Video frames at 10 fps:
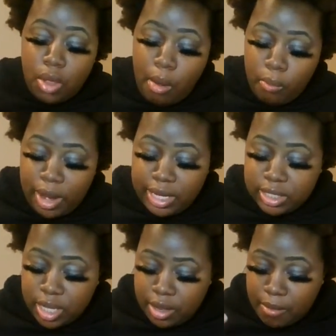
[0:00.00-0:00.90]
raised
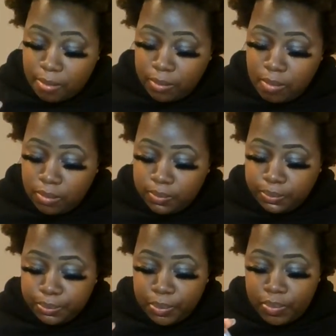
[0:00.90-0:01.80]
her
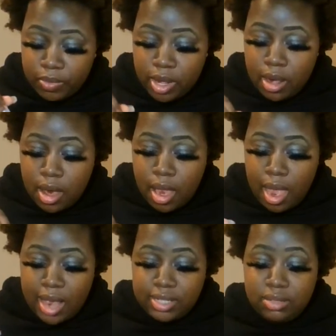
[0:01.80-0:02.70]

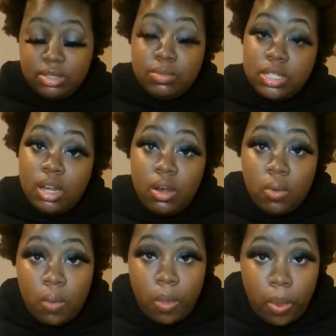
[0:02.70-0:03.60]
as if she was her
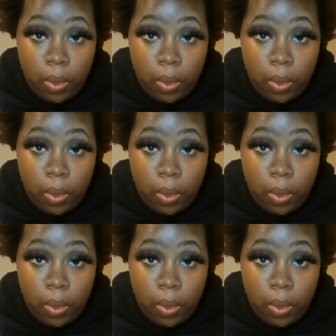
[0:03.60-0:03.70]
own.